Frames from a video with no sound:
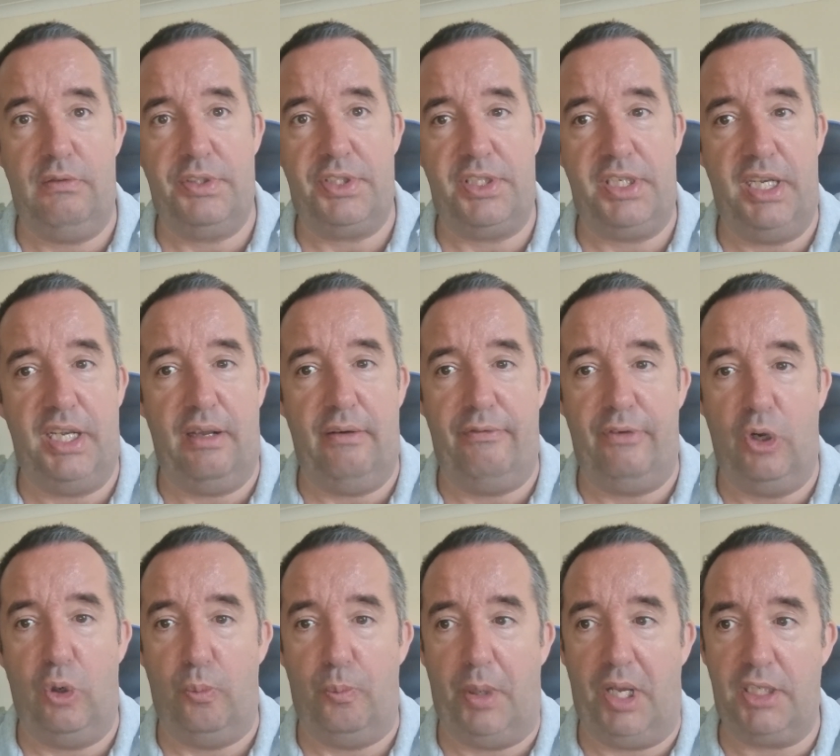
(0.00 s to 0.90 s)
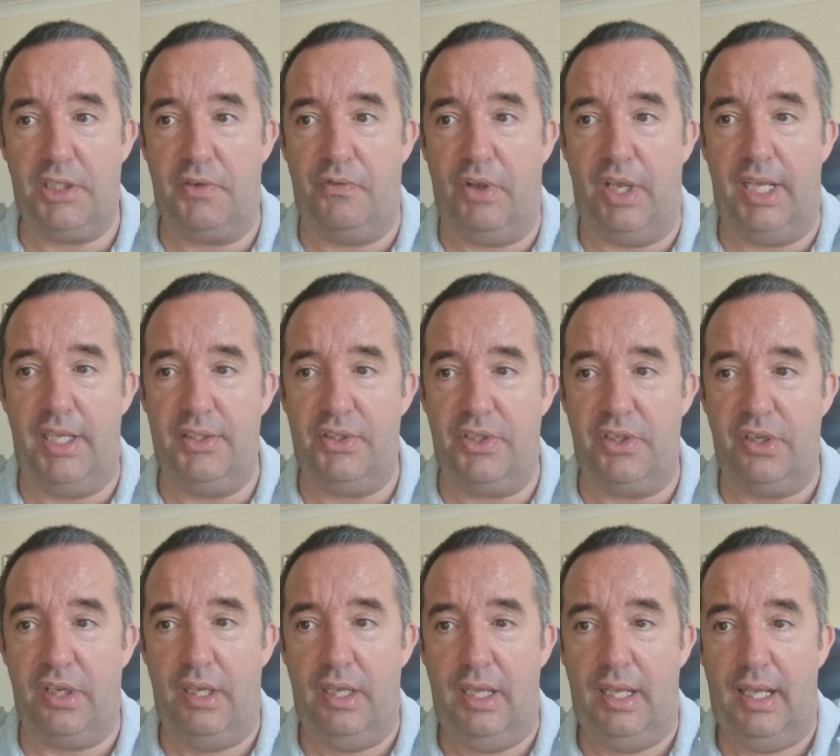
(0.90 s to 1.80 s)
as tfl bus fares
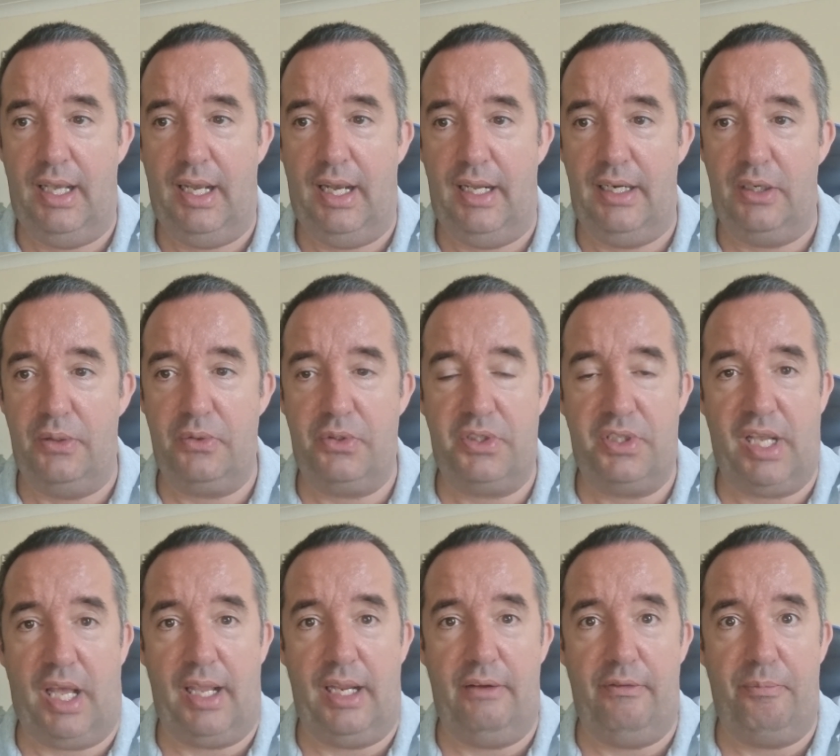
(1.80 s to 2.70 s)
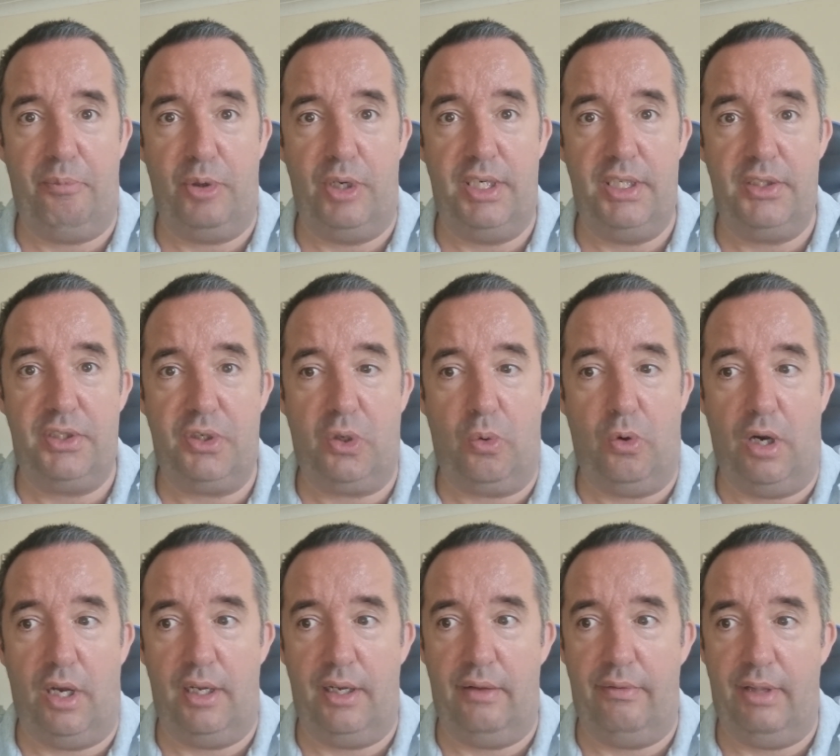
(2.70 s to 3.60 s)
and it'll save Brits
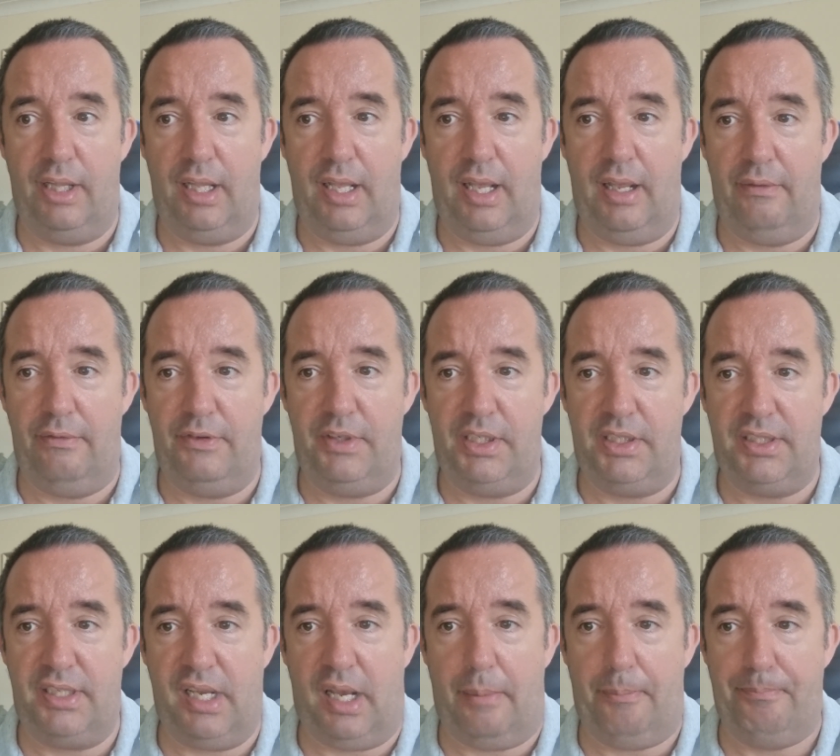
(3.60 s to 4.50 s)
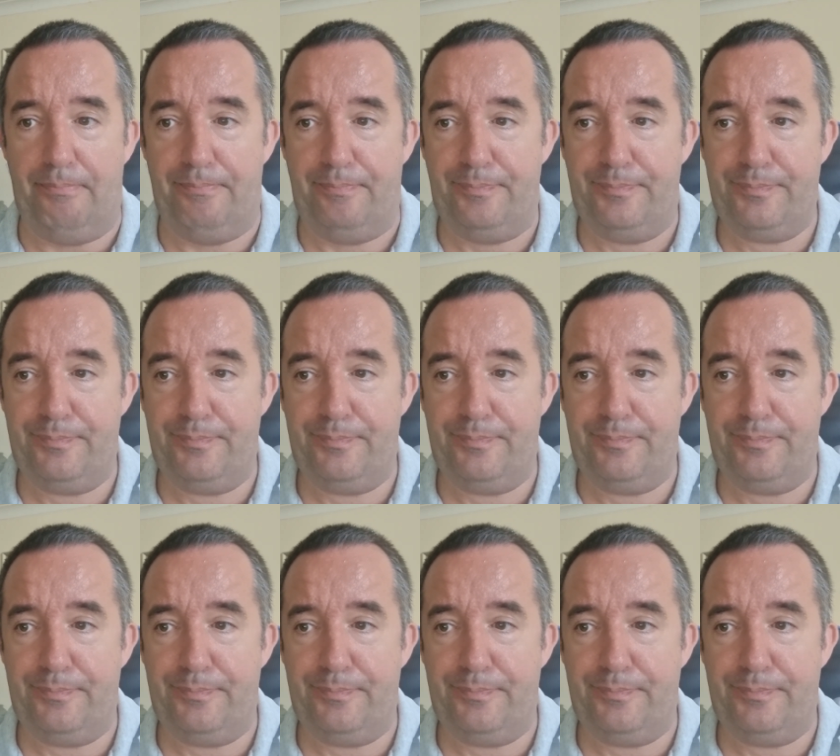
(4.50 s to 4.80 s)
quite a hefty sum.